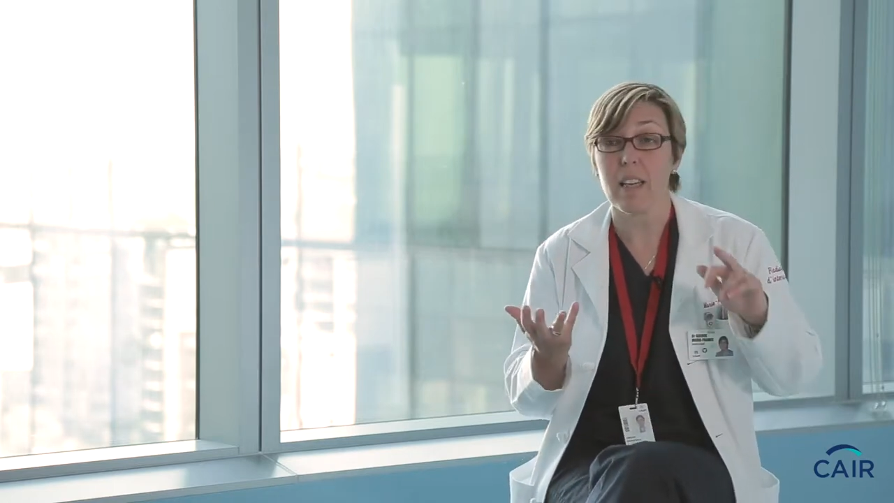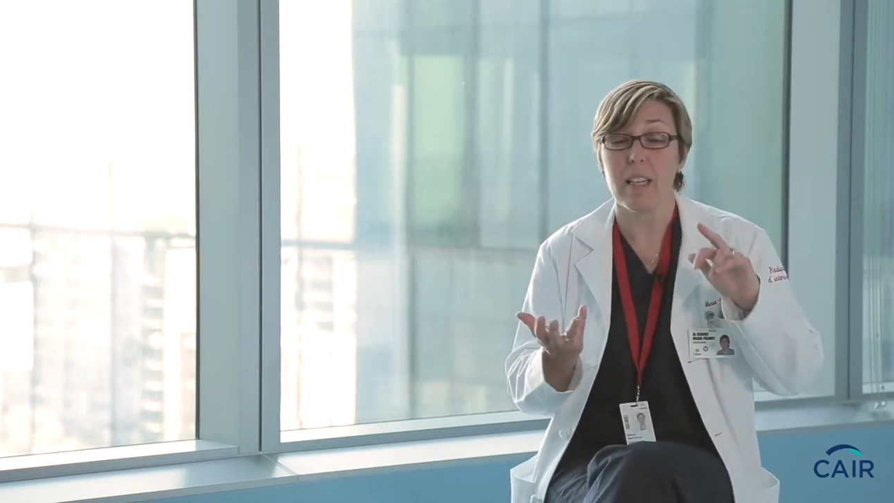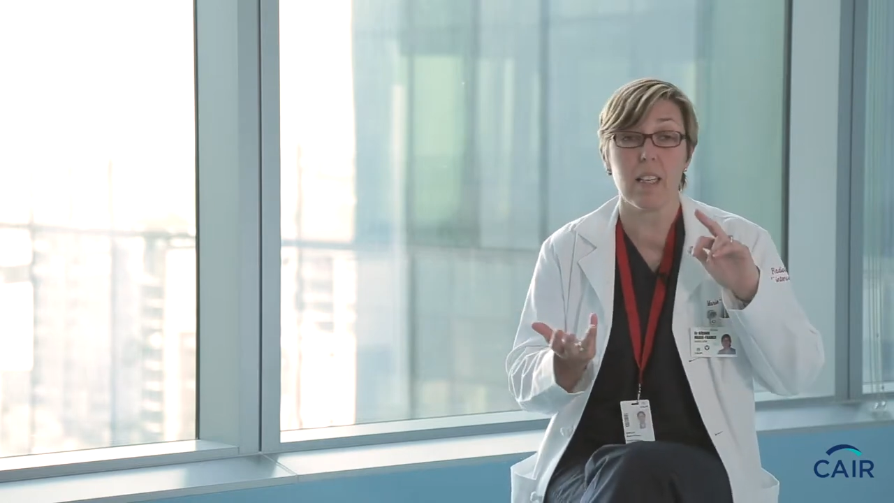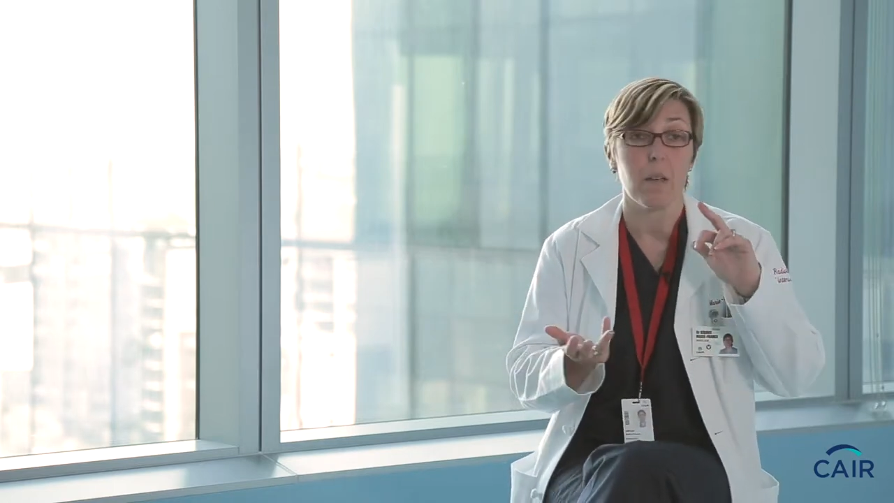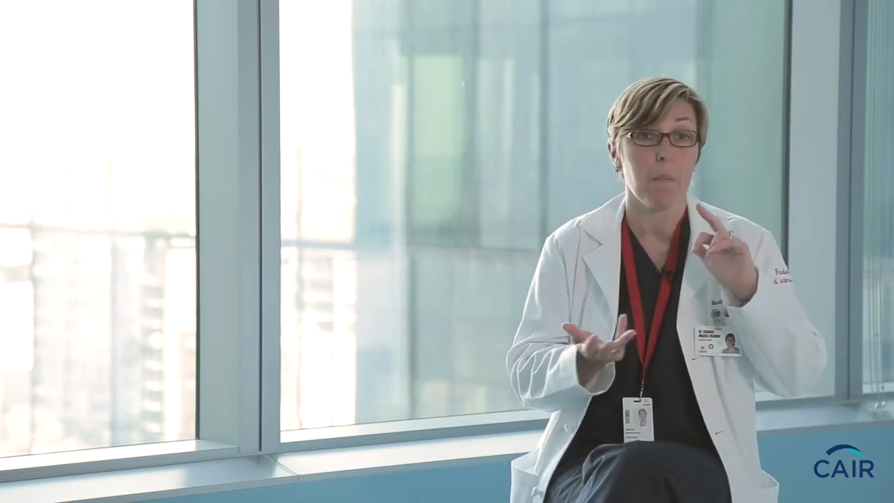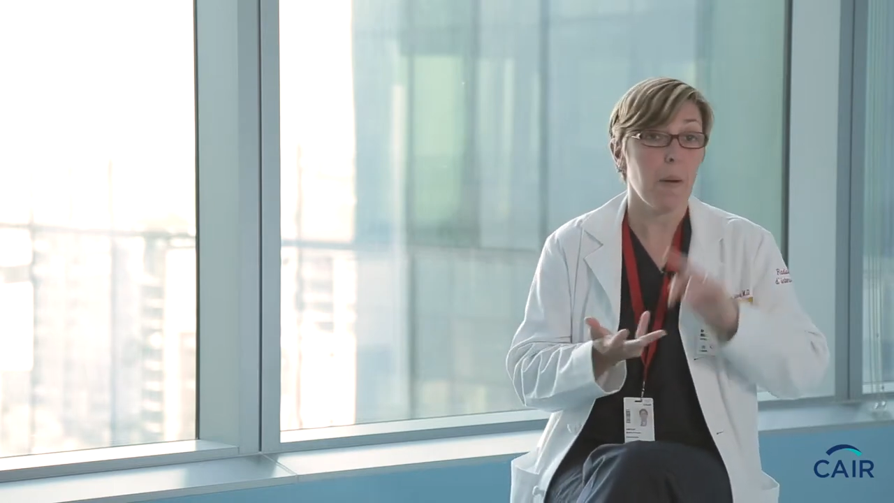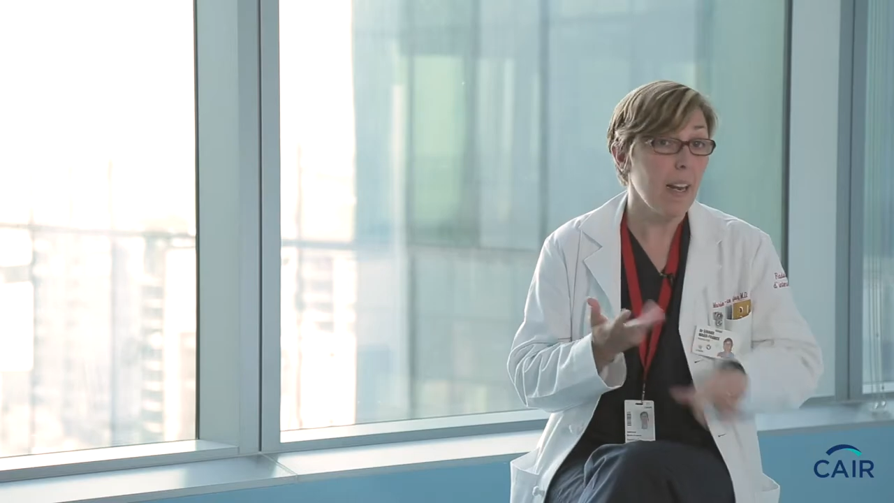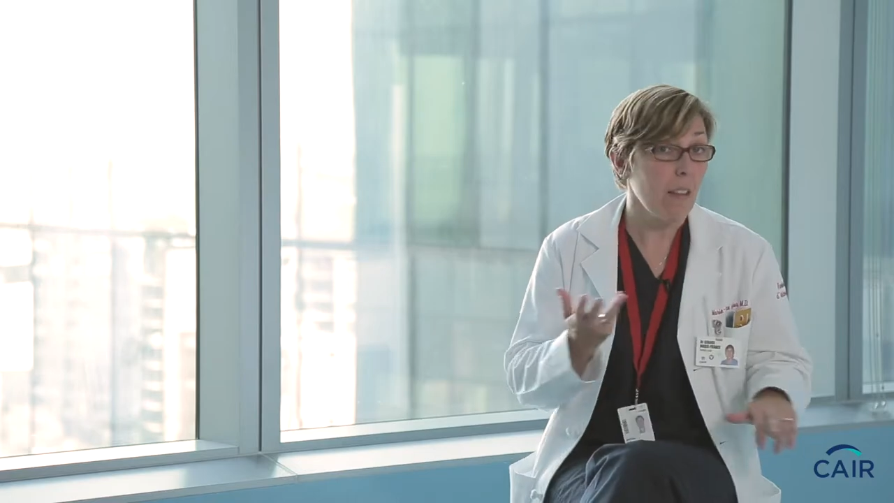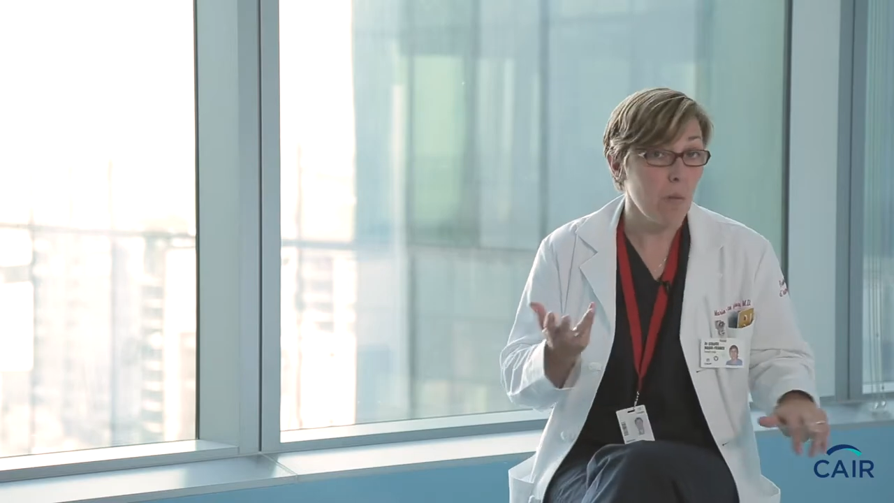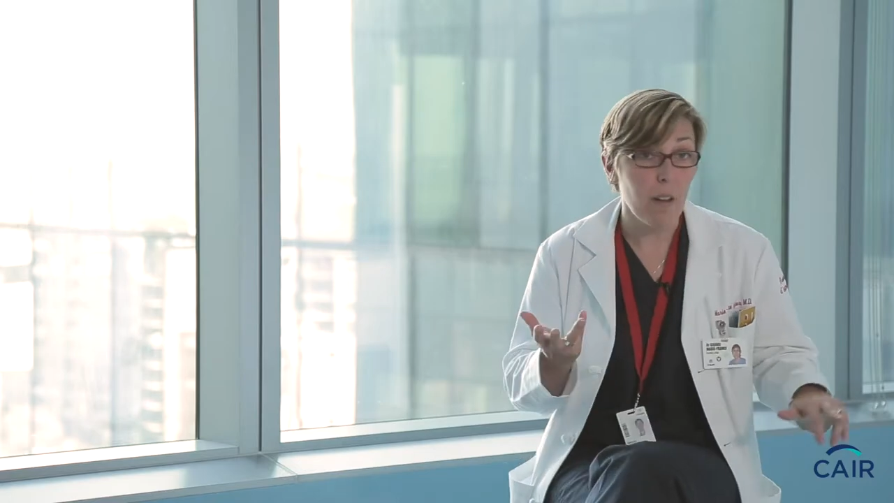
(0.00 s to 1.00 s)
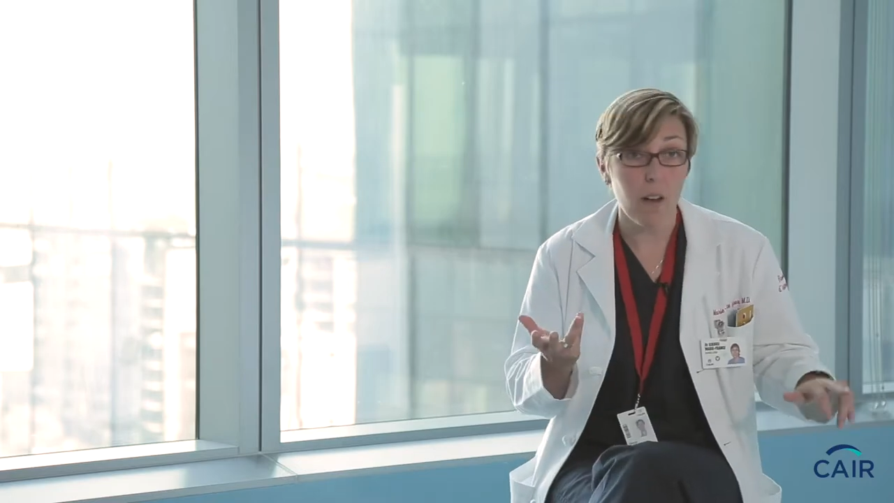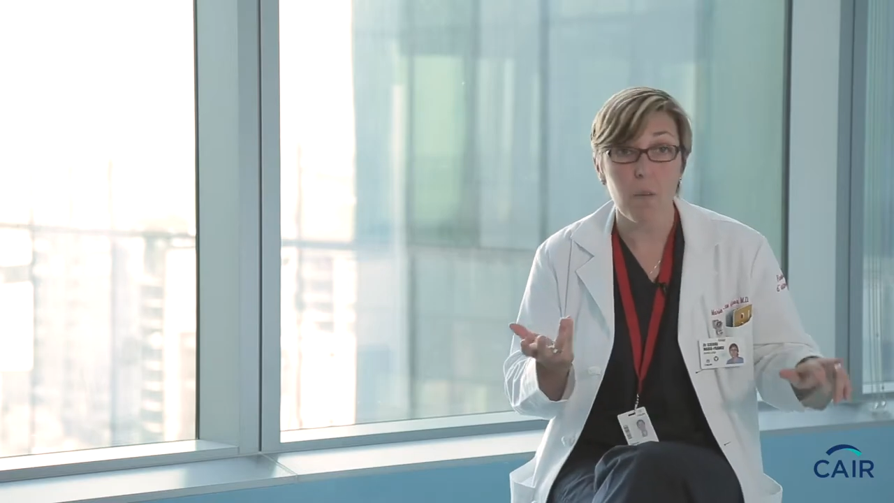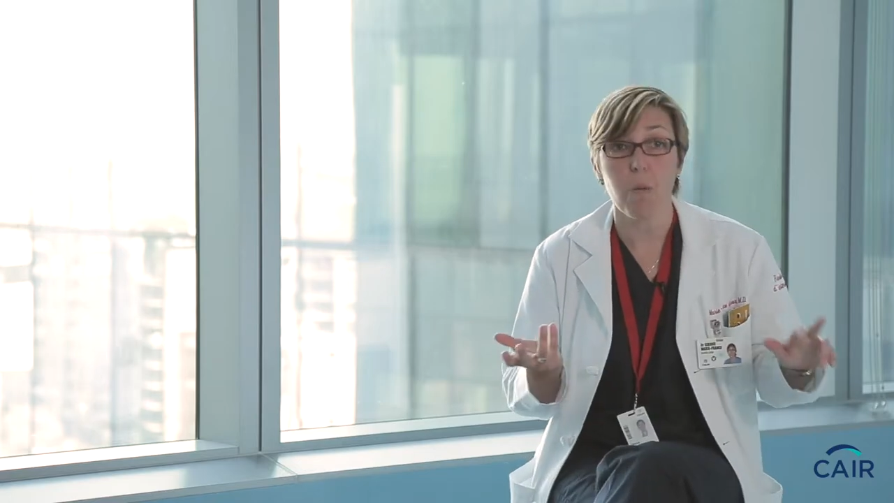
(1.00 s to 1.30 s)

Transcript: they can bathe without a